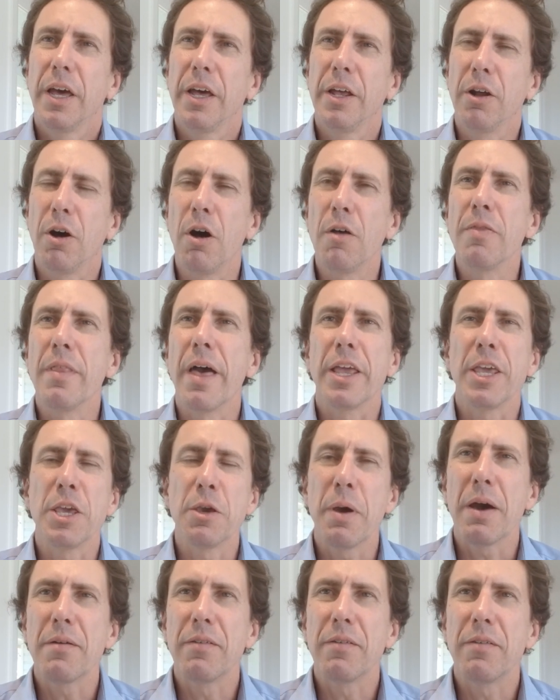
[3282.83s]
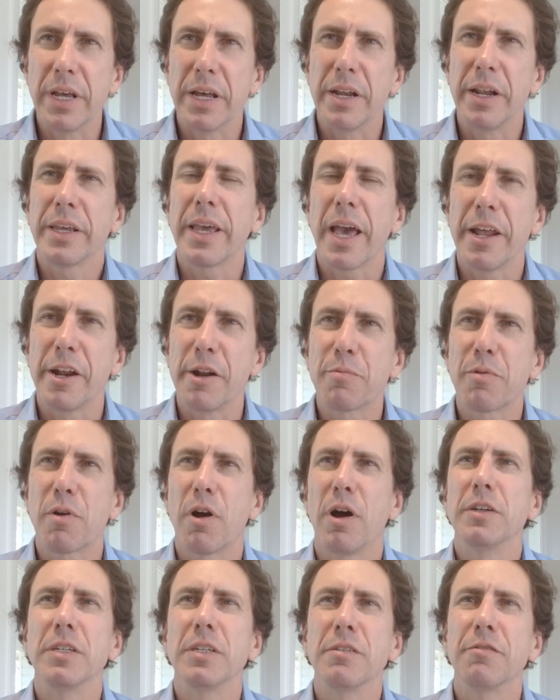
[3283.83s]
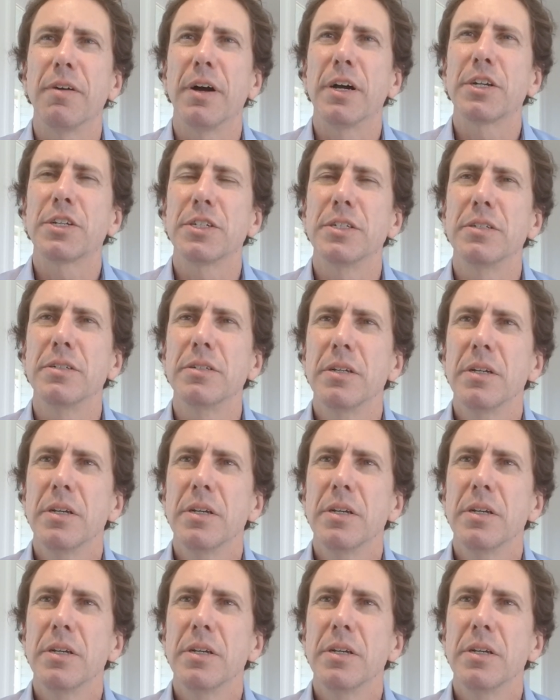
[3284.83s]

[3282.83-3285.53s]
on that, you have a dedicated pricing function.